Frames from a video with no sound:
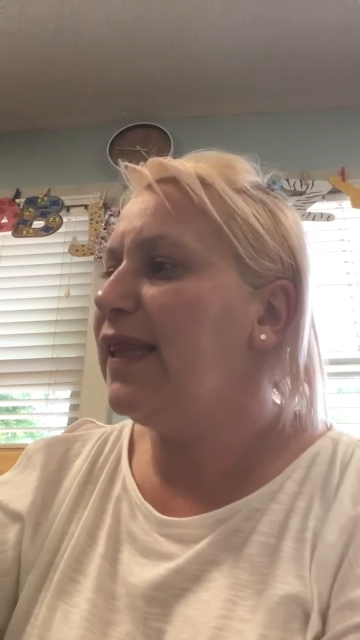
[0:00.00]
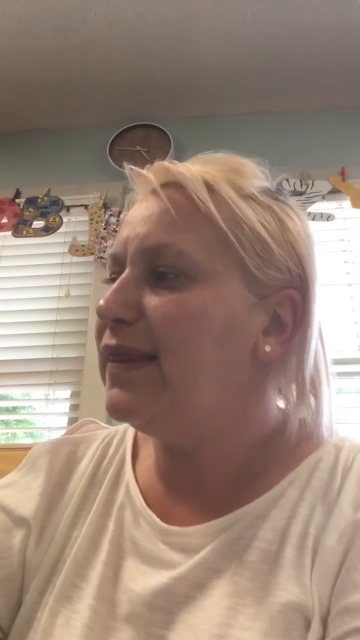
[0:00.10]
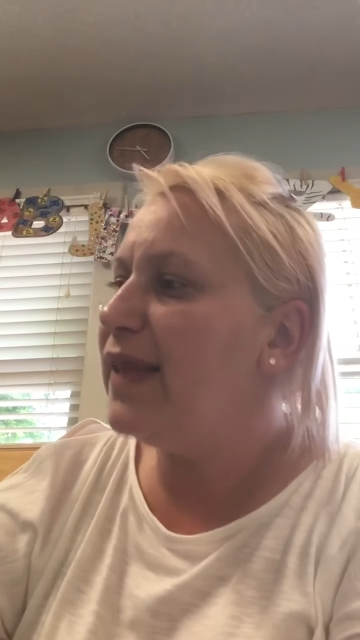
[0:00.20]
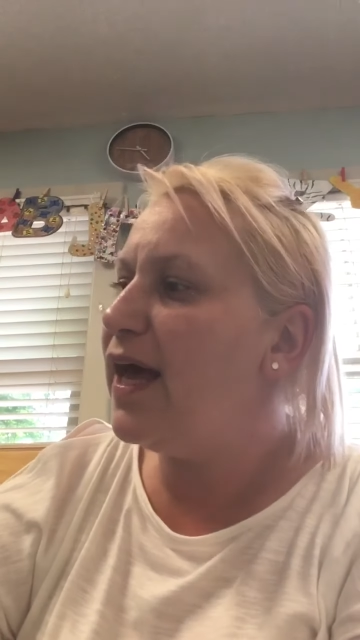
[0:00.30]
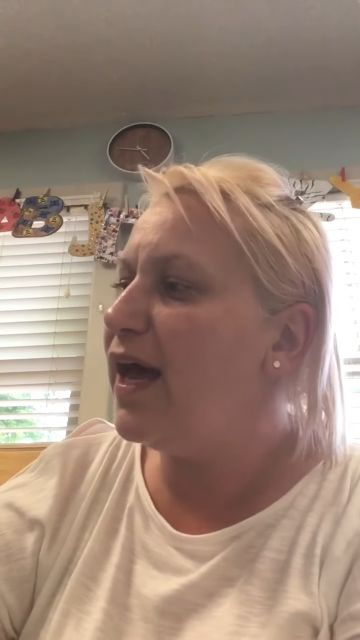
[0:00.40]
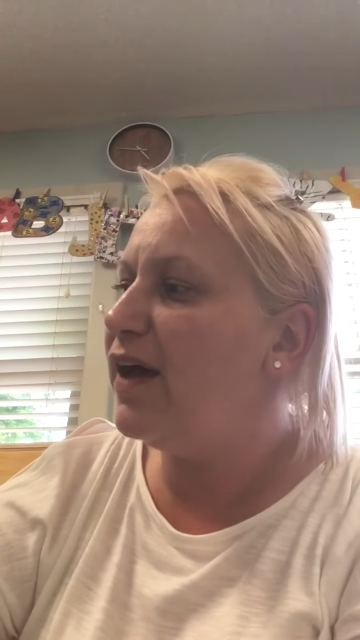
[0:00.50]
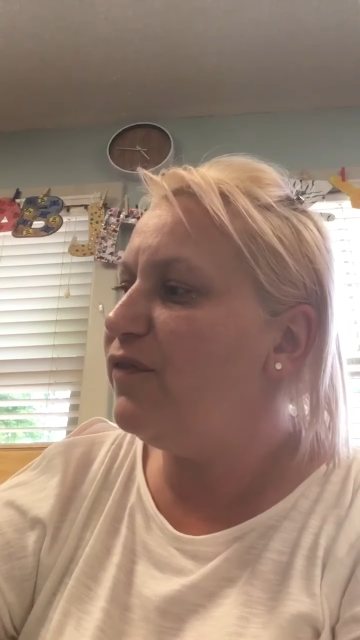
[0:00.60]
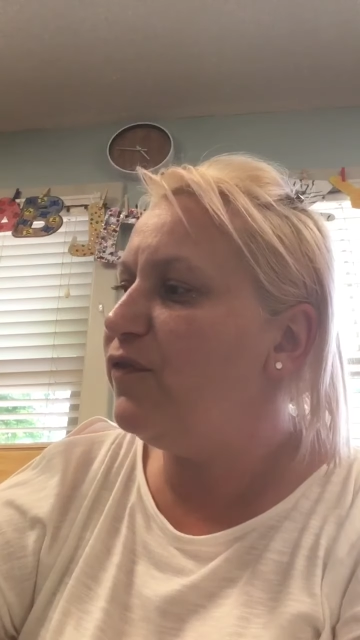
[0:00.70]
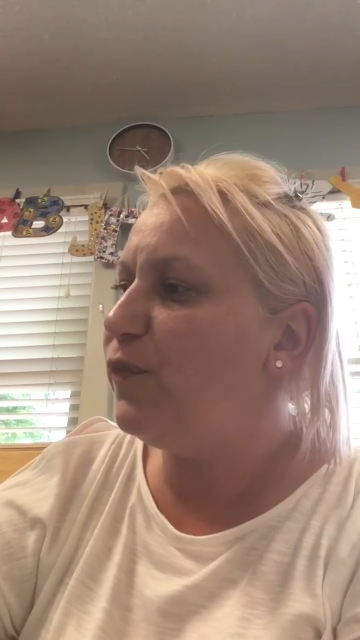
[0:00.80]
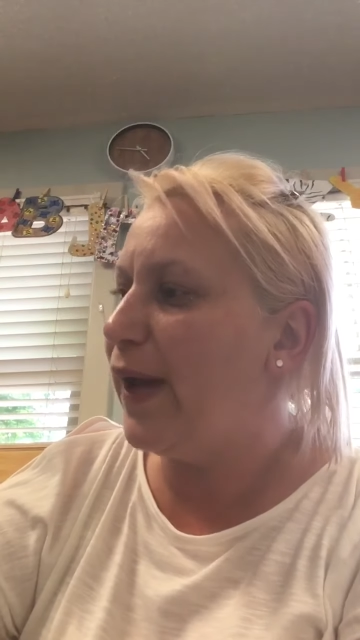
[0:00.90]

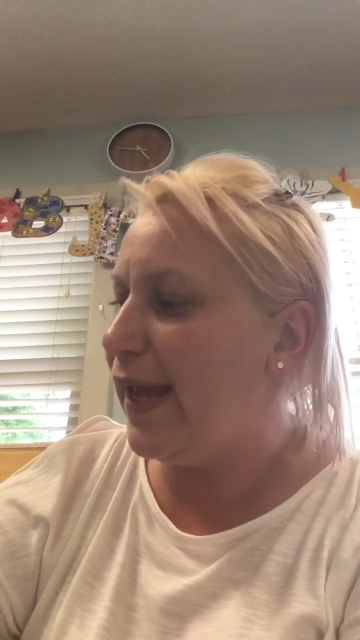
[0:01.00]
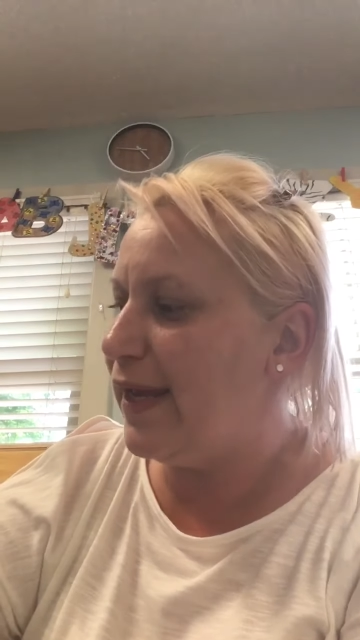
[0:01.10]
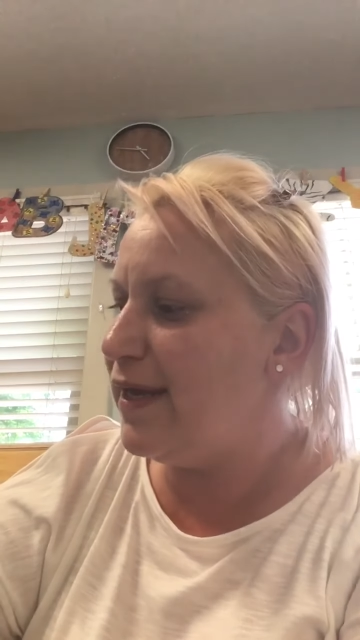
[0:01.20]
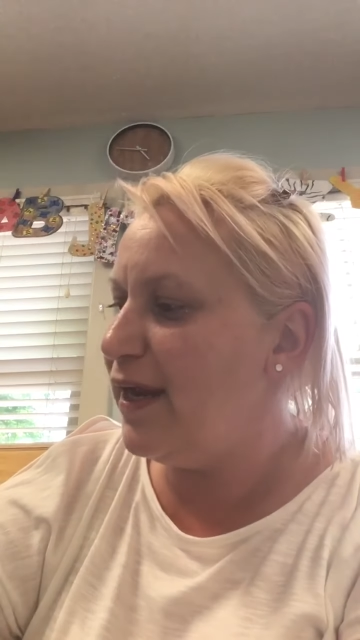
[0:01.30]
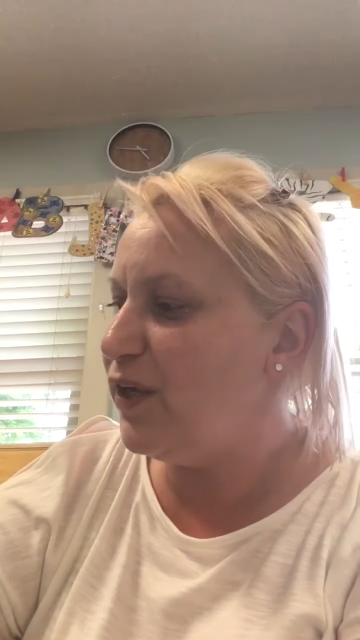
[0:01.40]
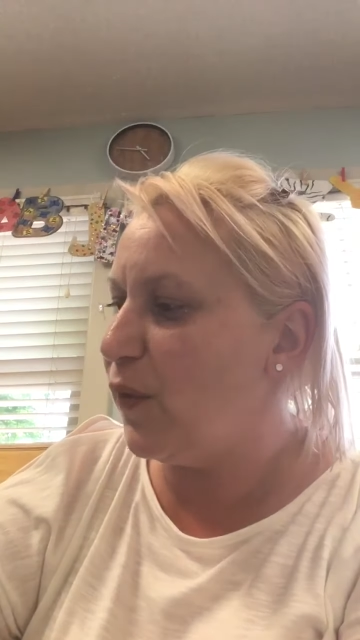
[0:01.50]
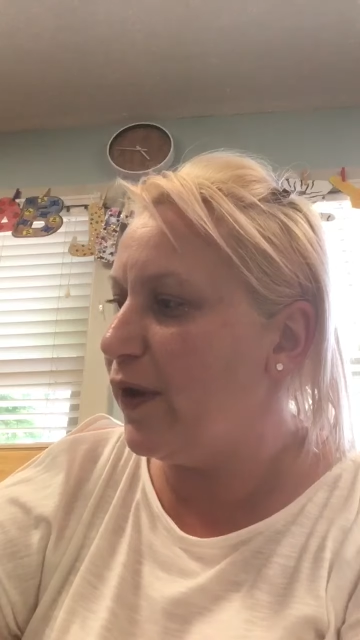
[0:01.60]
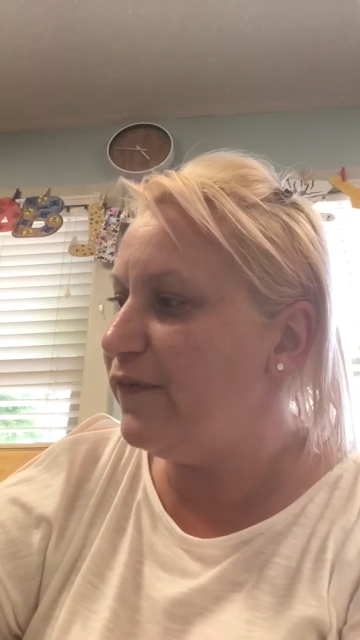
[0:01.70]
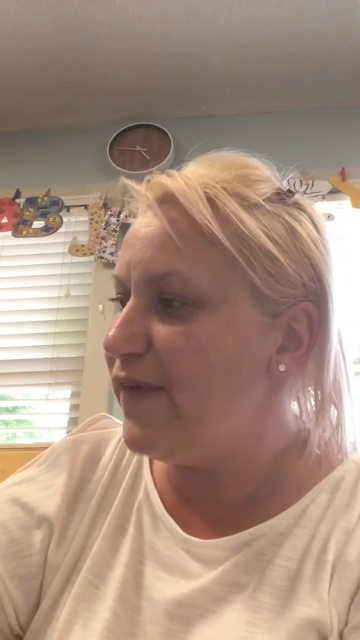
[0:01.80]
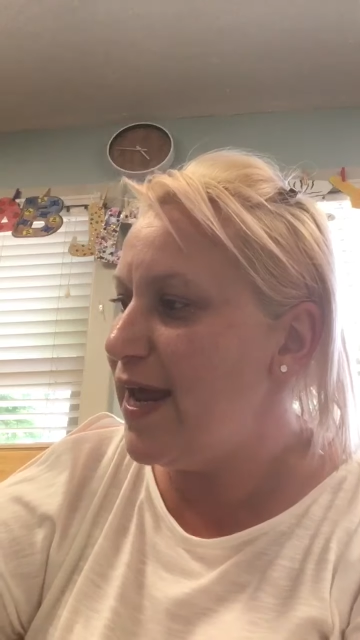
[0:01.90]
love when your
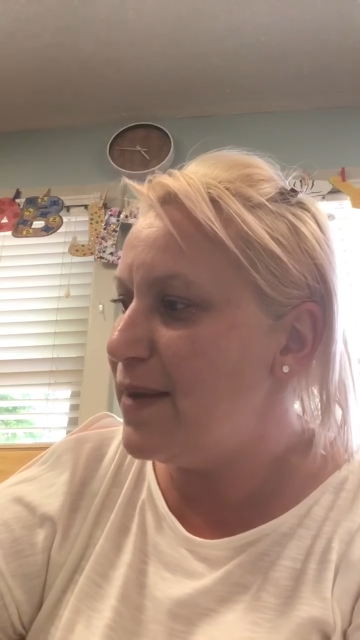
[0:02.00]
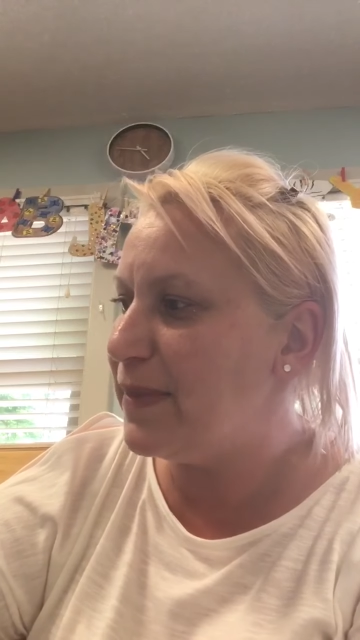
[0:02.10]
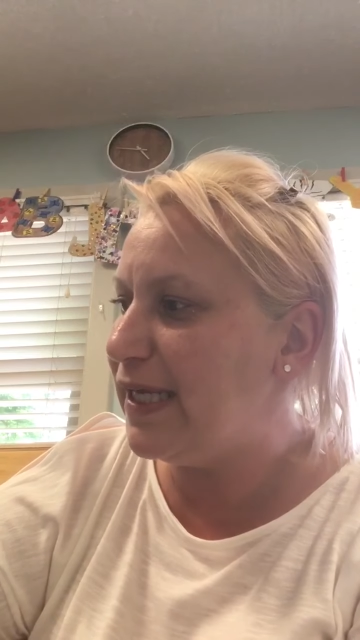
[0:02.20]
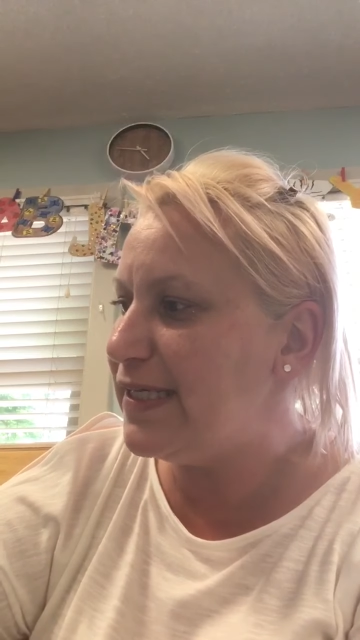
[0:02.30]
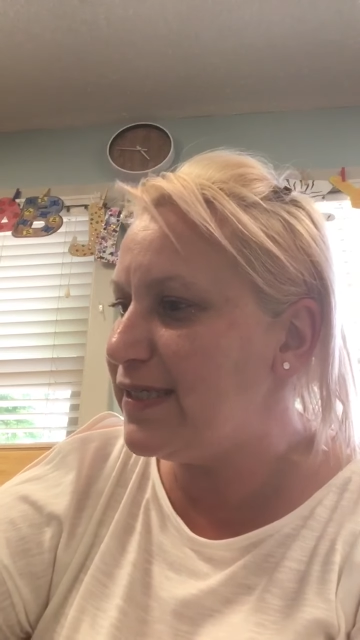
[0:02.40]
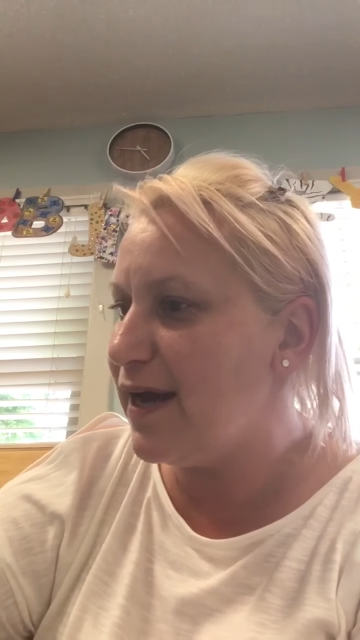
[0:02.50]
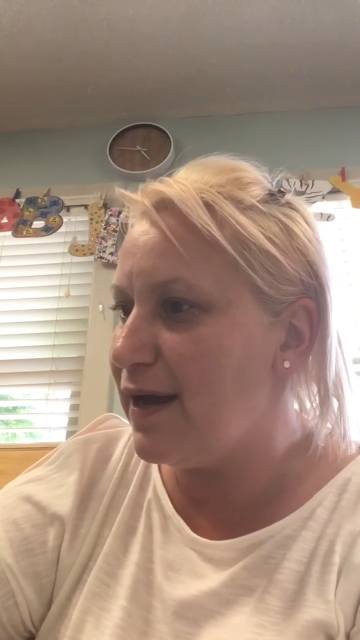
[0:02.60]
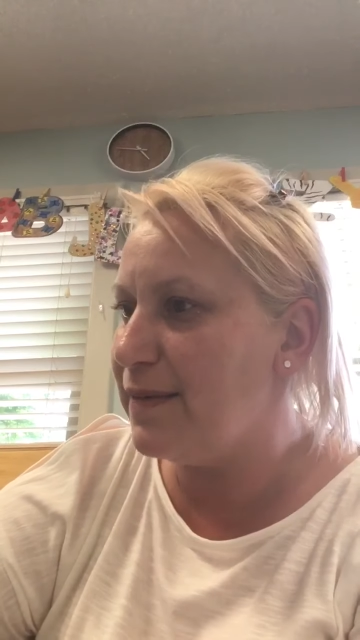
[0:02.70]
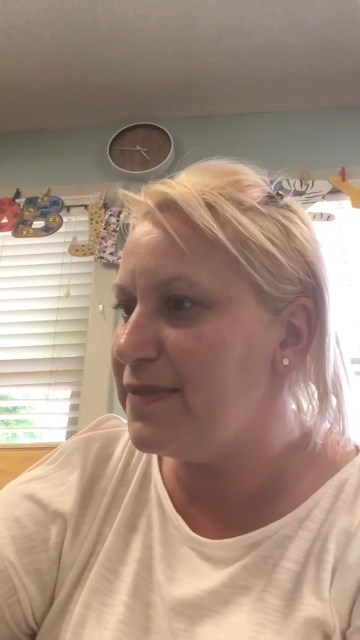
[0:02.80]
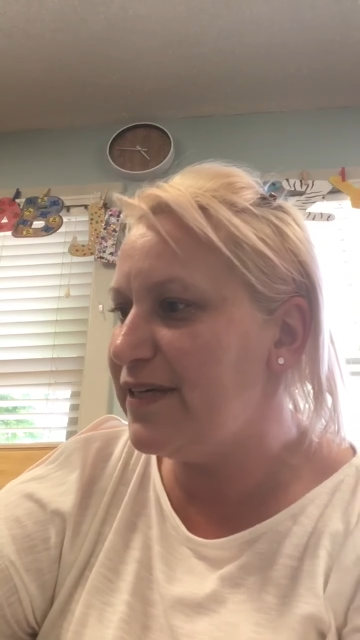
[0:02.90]
families
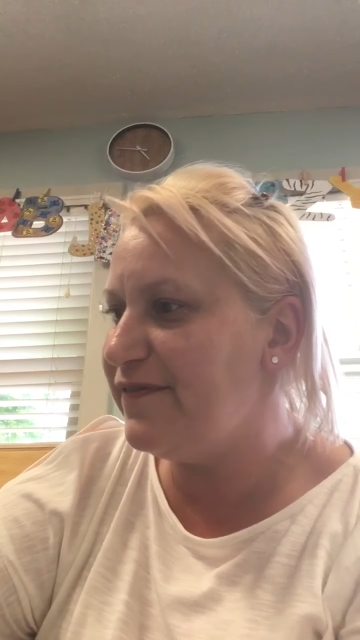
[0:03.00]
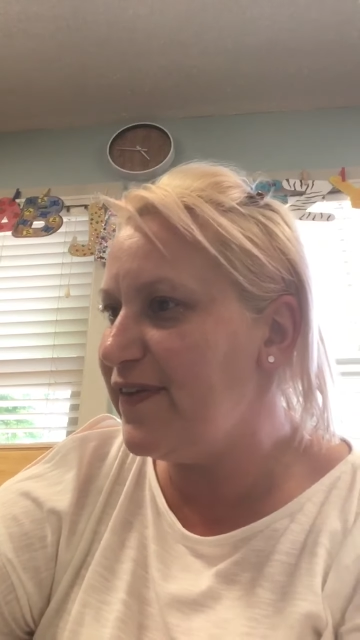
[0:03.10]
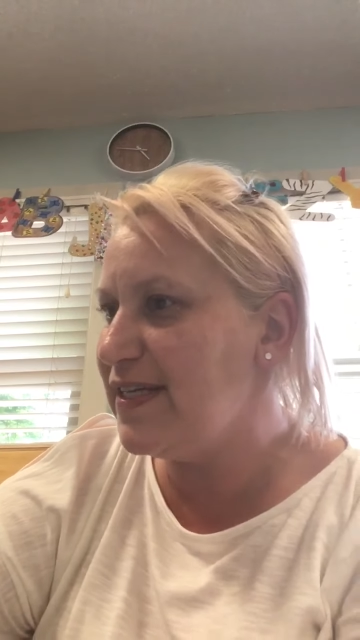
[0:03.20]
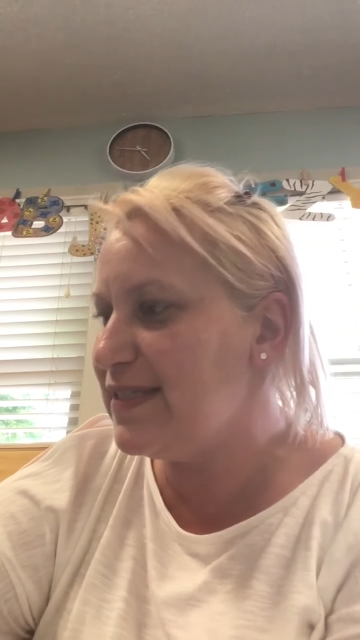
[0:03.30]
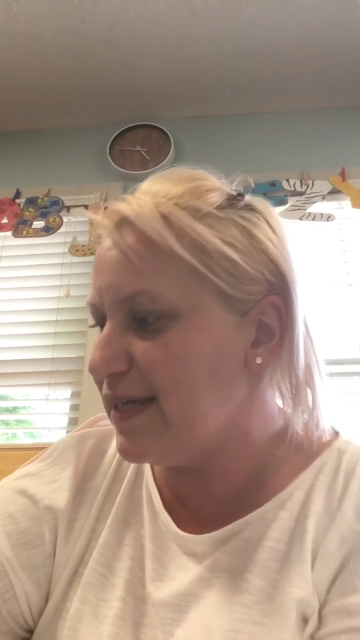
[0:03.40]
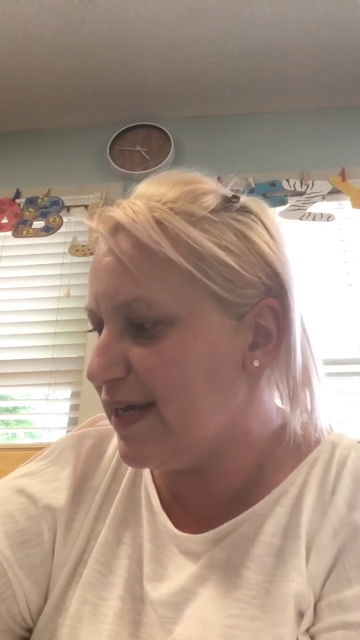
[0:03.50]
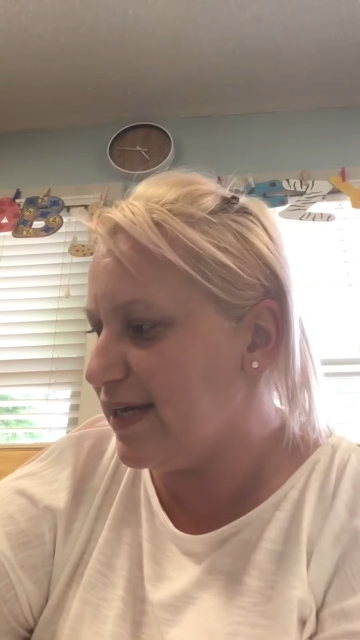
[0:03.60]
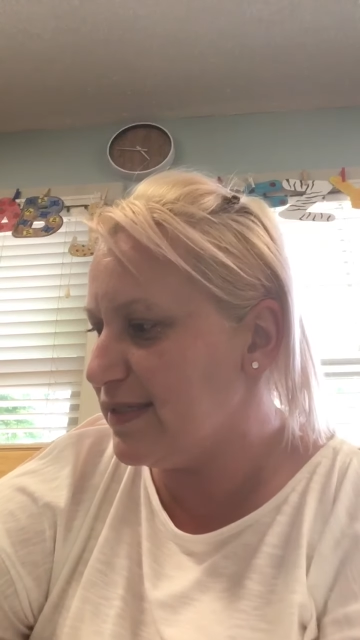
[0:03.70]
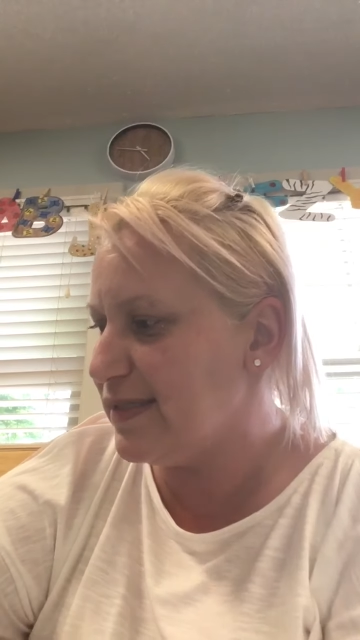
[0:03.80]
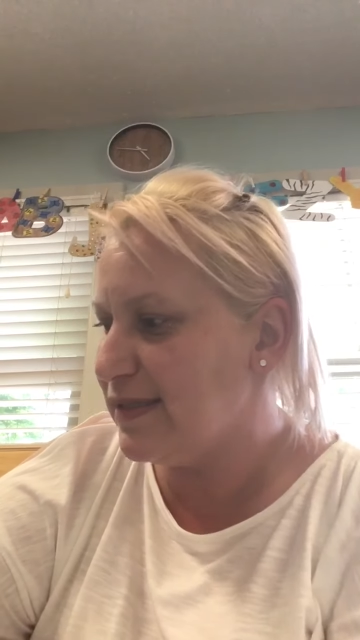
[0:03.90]
come to visit. It